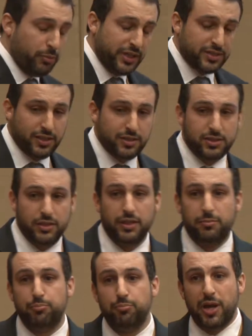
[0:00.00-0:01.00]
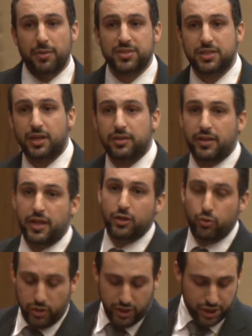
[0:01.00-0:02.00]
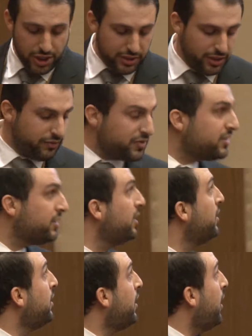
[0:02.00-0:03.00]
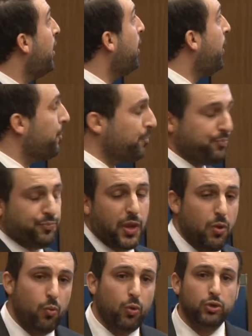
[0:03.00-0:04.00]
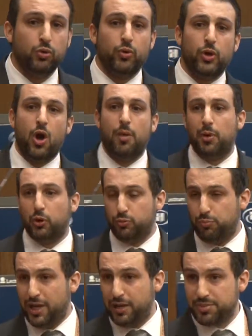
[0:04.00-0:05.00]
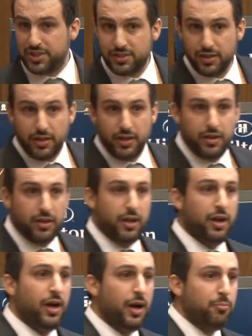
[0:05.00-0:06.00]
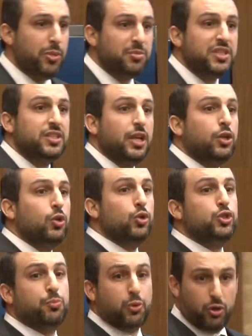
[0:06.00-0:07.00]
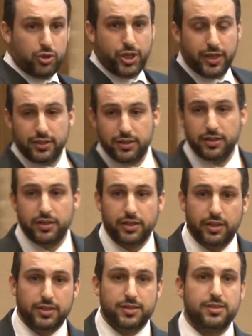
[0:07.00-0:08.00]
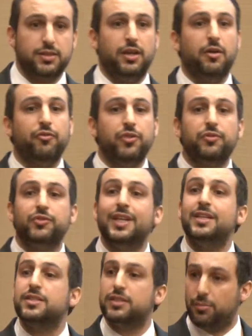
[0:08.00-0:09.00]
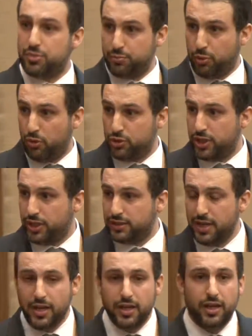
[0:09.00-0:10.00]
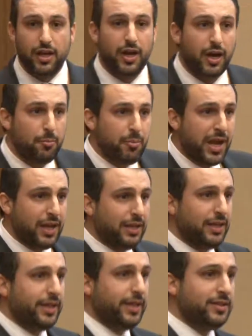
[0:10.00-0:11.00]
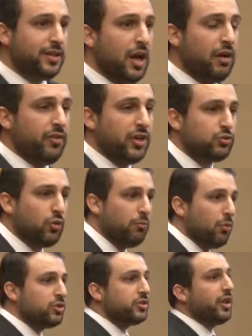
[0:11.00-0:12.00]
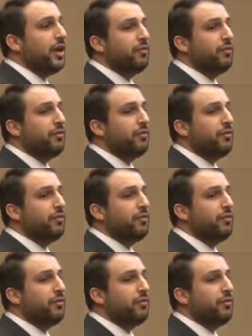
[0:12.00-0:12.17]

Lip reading: topic is BEPS and the EU initiatives. What do we know about BEPS? BEPS is a huge project. It's a 15 steps project. Mainly, it covers almost